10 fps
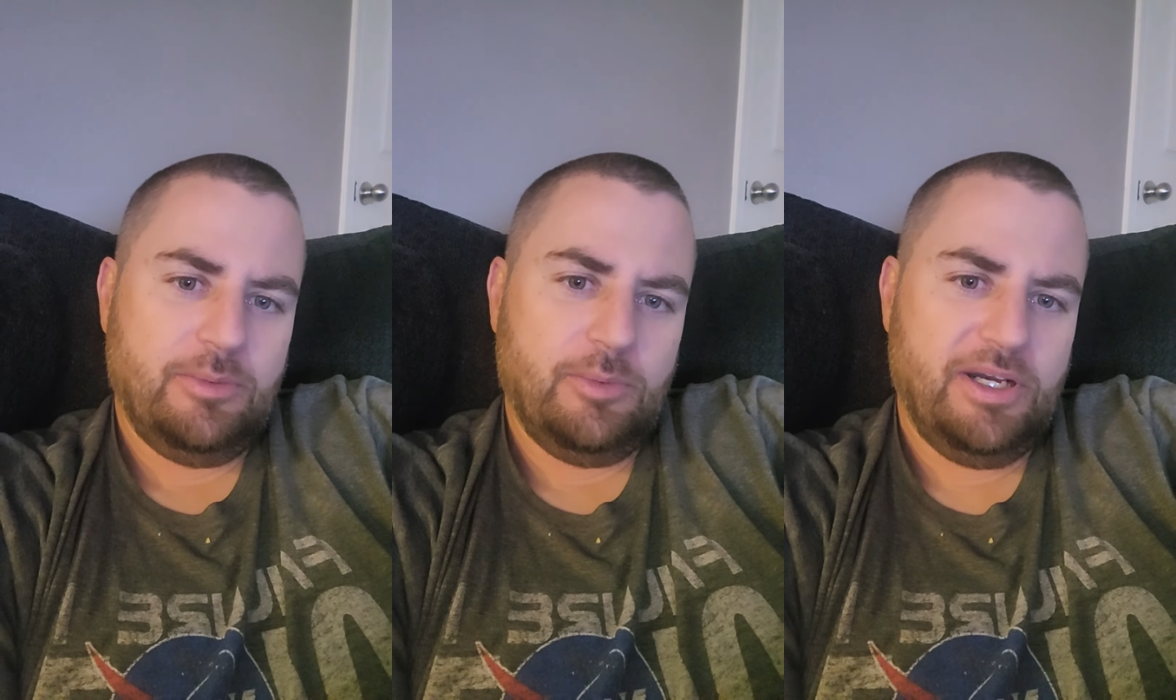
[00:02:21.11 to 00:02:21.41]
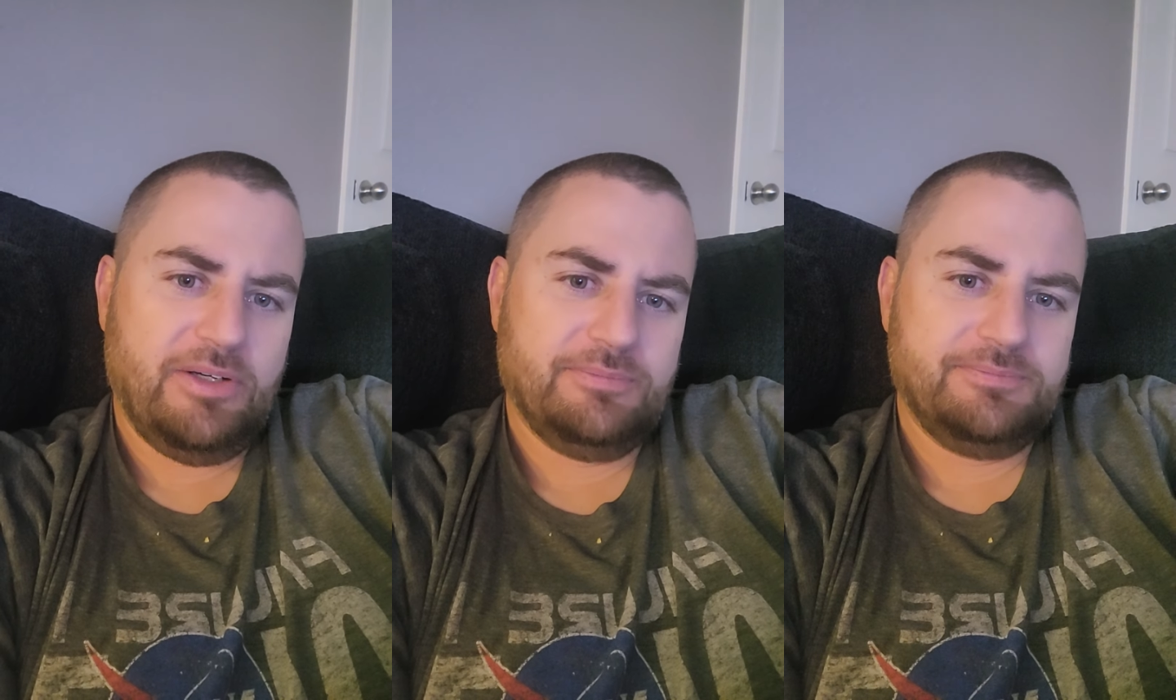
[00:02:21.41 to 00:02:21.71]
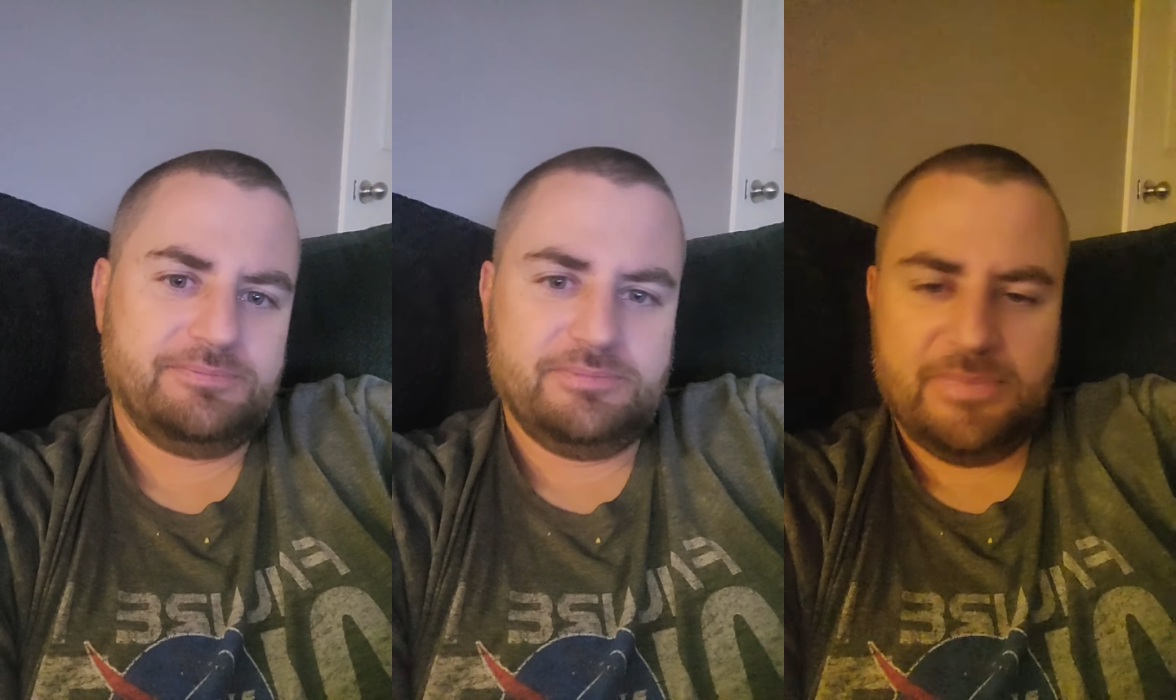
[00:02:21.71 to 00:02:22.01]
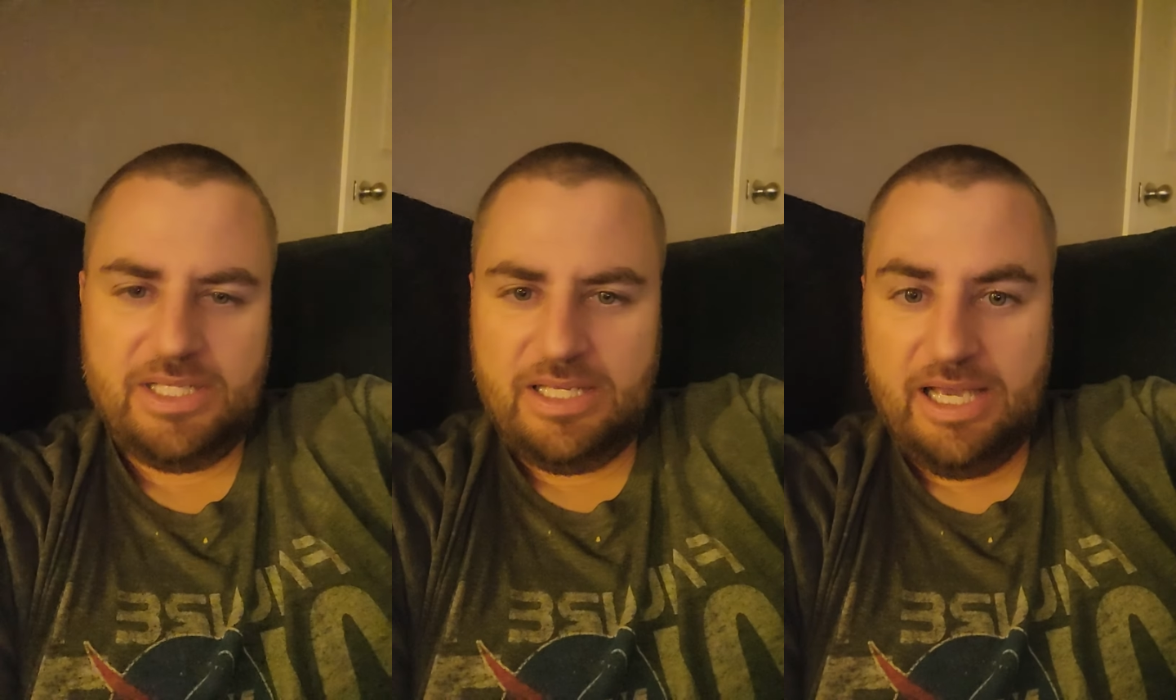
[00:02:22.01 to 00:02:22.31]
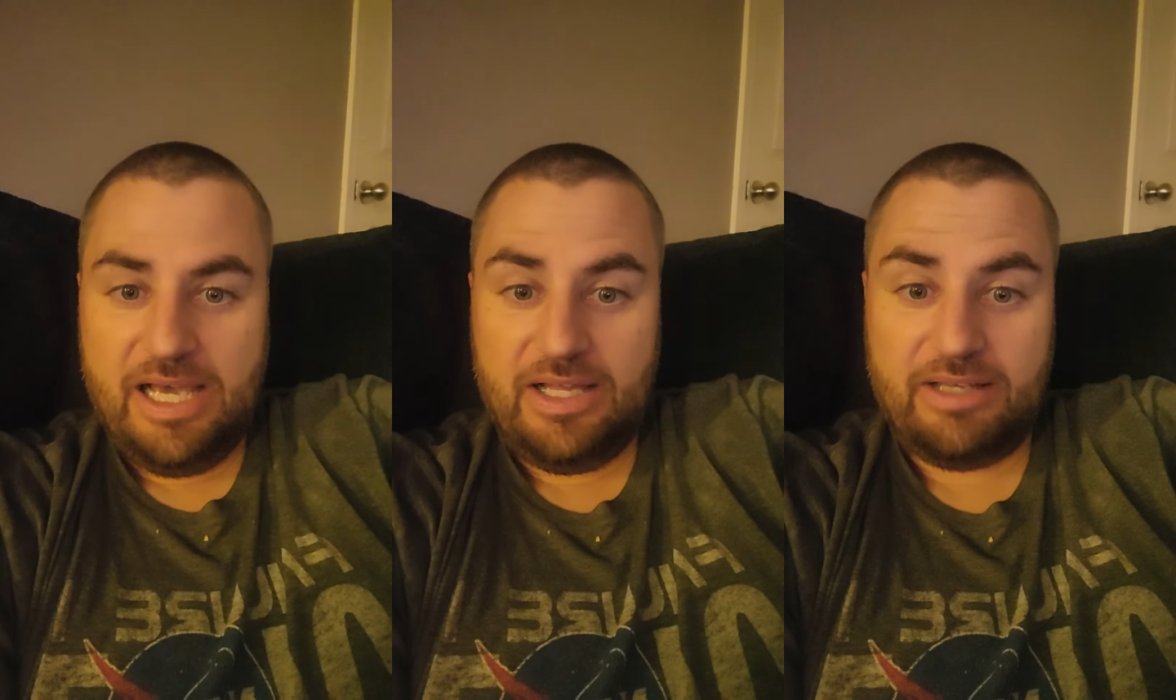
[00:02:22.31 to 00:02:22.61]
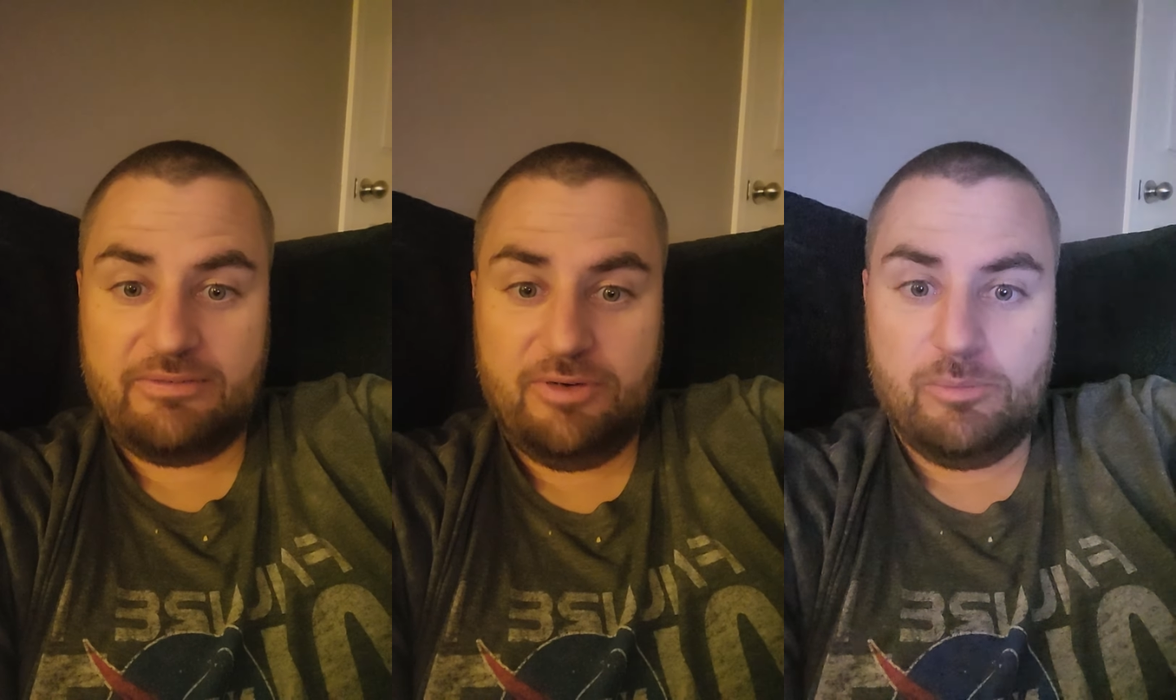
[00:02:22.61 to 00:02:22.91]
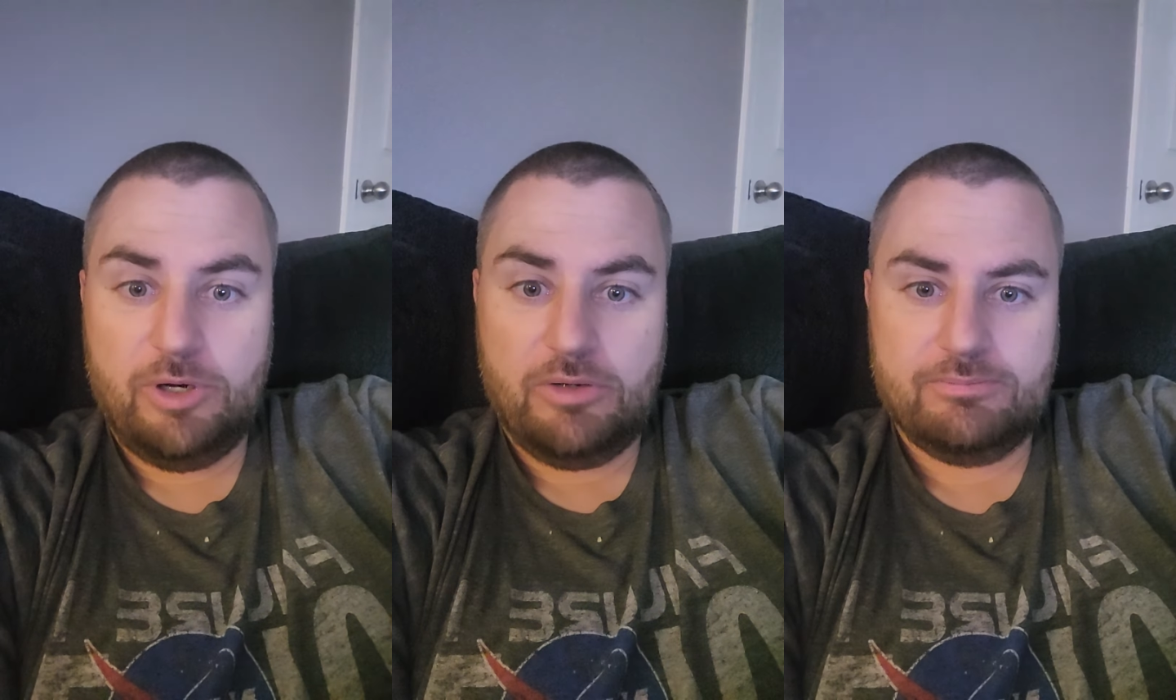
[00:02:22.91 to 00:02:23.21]
Well, I like
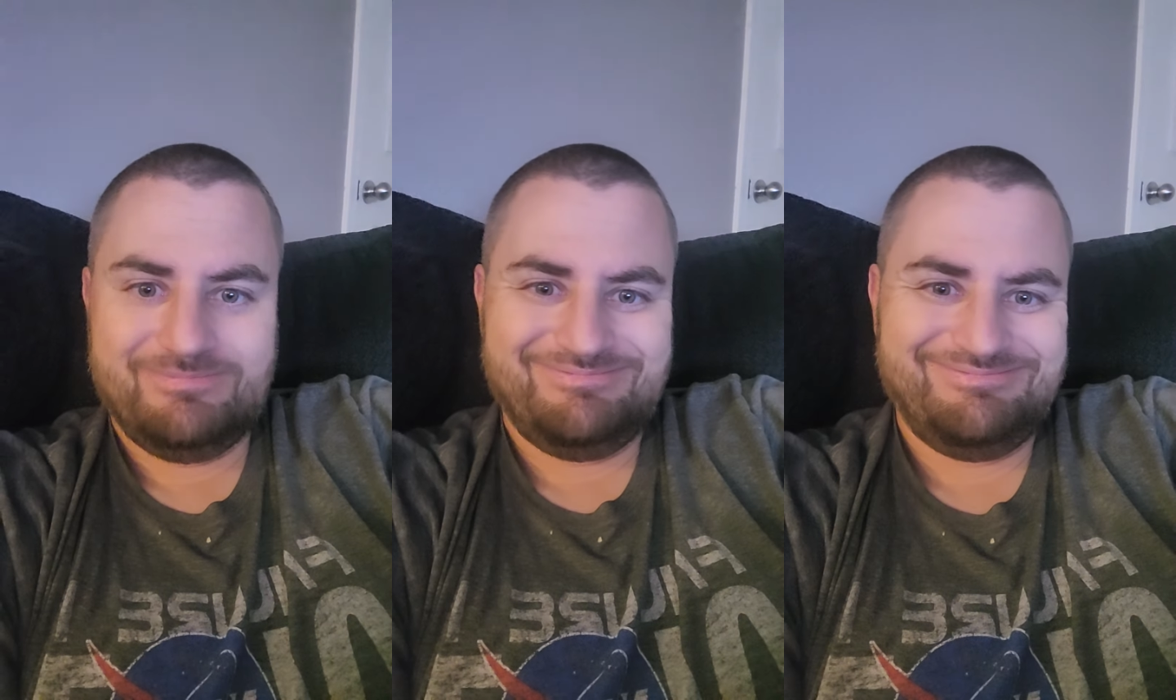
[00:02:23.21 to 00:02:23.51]
football.